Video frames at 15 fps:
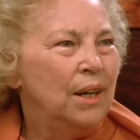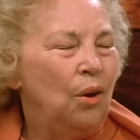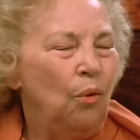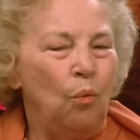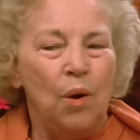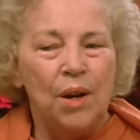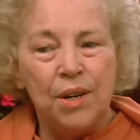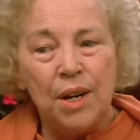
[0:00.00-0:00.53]

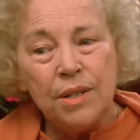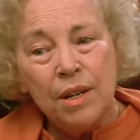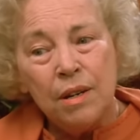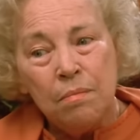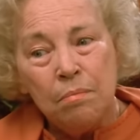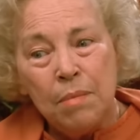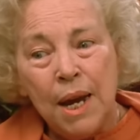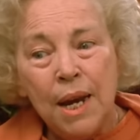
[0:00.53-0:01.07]
One
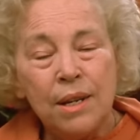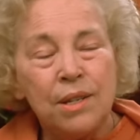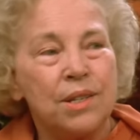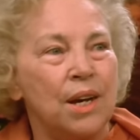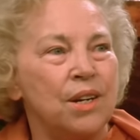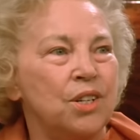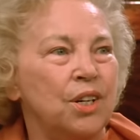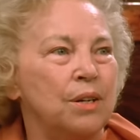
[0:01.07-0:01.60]
doesn't make
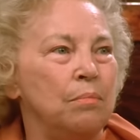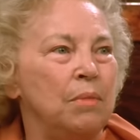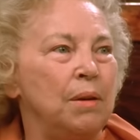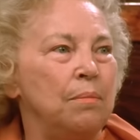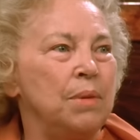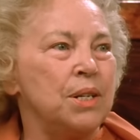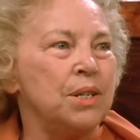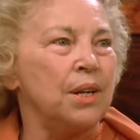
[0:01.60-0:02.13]
such
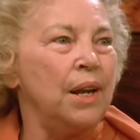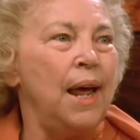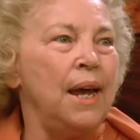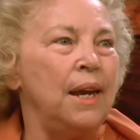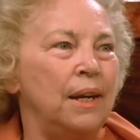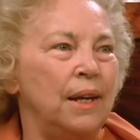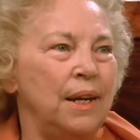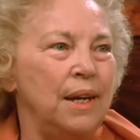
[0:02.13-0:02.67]
commitments
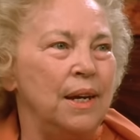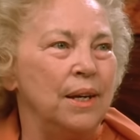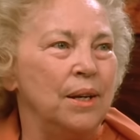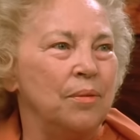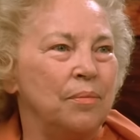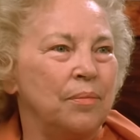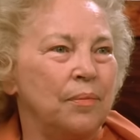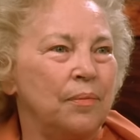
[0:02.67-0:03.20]
lightly.
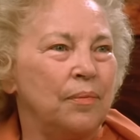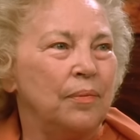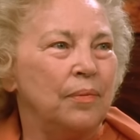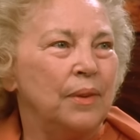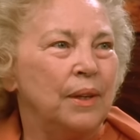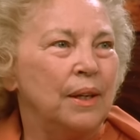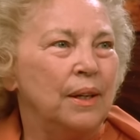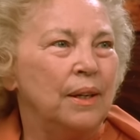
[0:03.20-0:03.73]

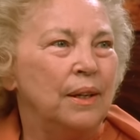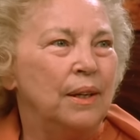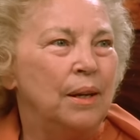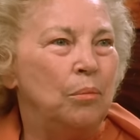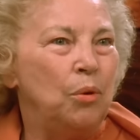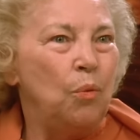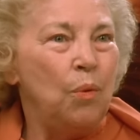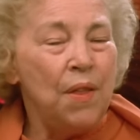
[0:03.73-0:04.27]

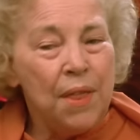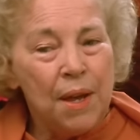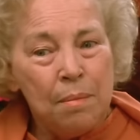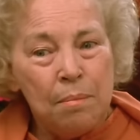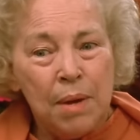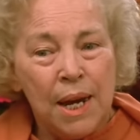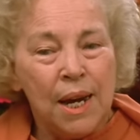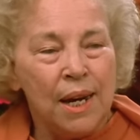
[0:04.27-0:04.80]
But when
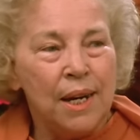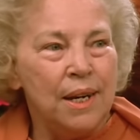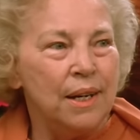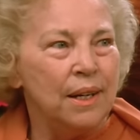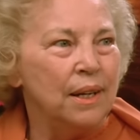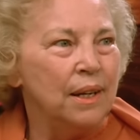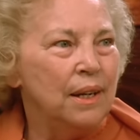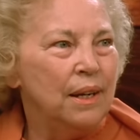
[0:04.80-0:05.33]
they're
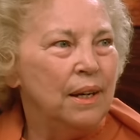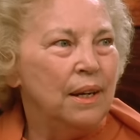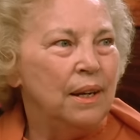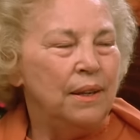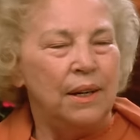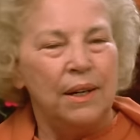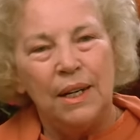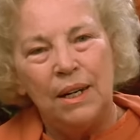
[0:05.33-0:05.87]
made,
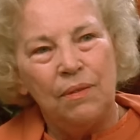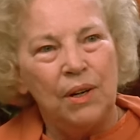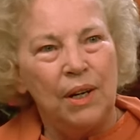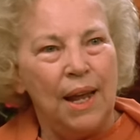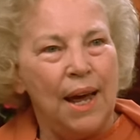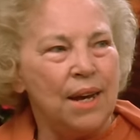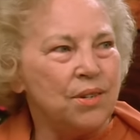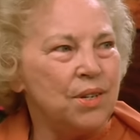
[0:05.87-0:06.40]
they're
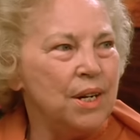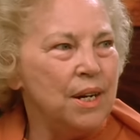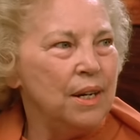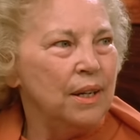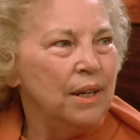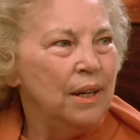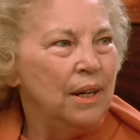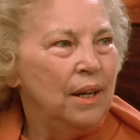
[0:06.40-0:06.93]

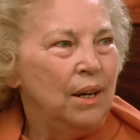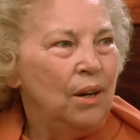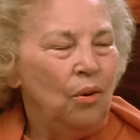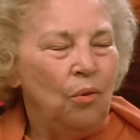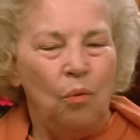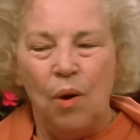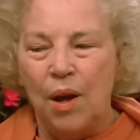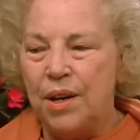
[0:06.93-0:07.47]
everlasting.
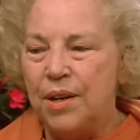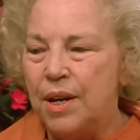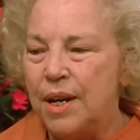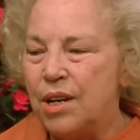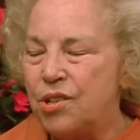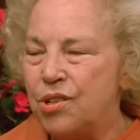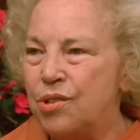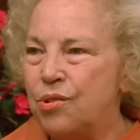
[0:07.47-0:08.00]
One
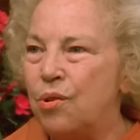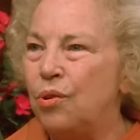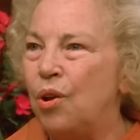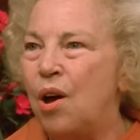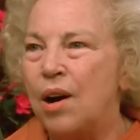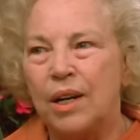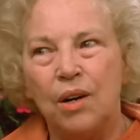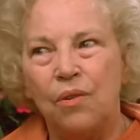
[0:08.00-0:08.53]
is no
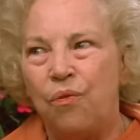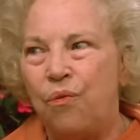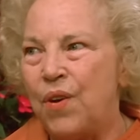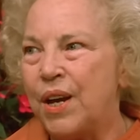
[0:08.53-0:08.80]
longer